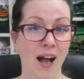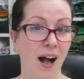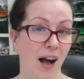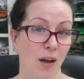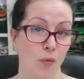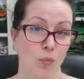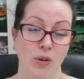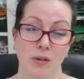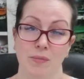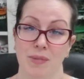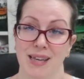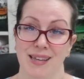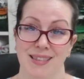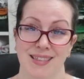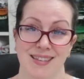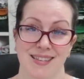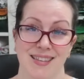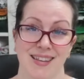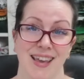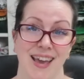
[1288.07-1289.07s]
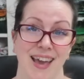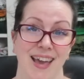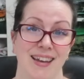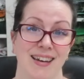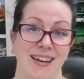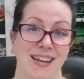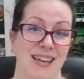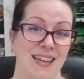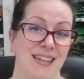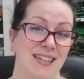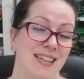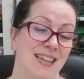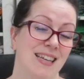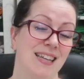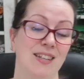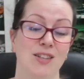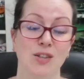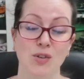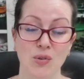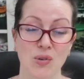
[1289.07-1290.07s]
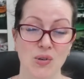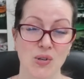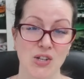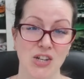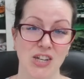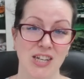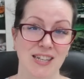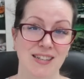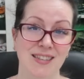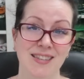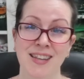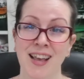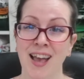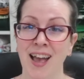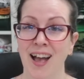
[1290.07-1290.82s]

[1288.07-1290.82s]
I will make this again. It is gorgeous.